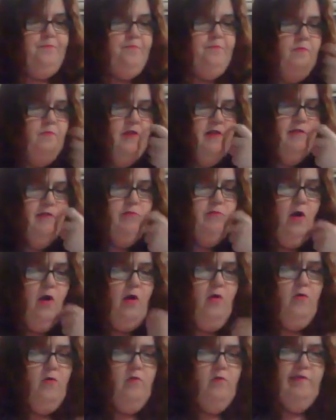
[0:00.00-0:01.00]
these
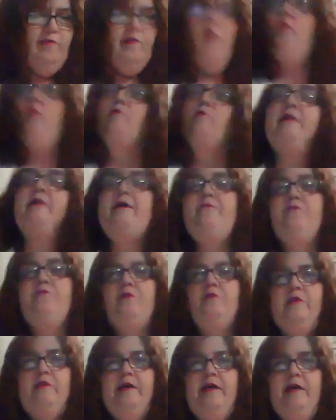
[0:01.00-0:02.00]
rolls are
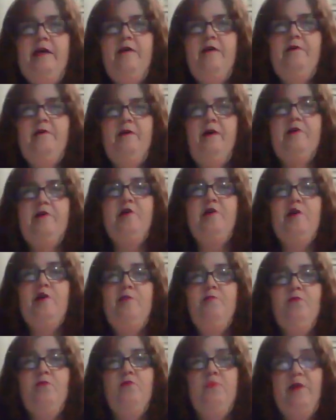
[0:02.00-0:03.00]
definitely a
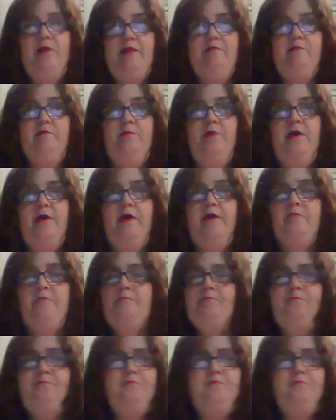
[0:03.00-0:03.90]
keeper recipe.